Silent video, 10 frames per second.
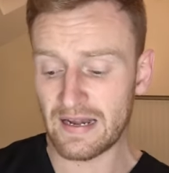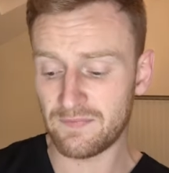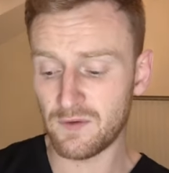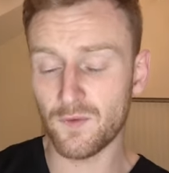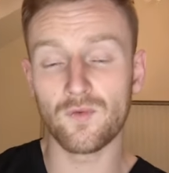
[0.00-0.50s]

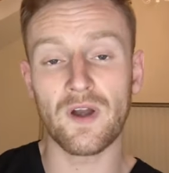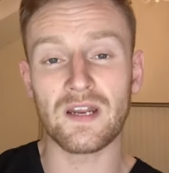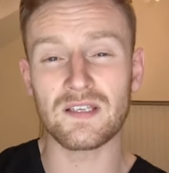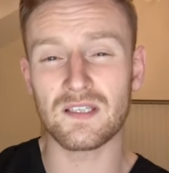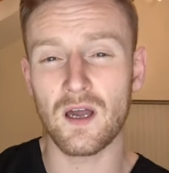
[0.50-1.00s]
And if you've
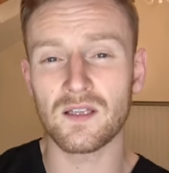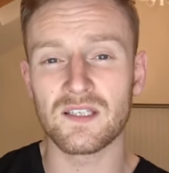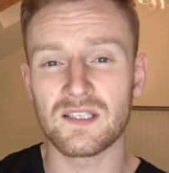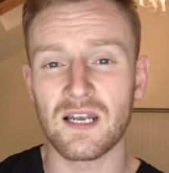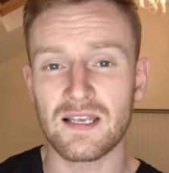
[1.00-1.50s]
already
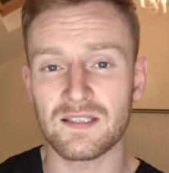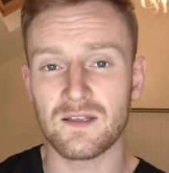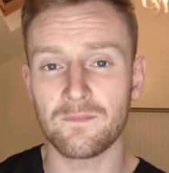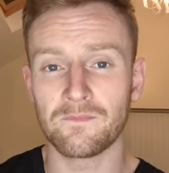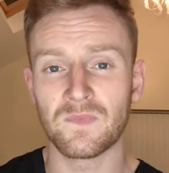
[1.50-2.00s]
started to
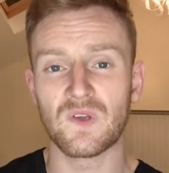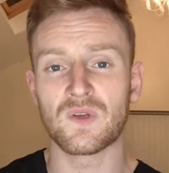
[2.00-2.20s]
list them,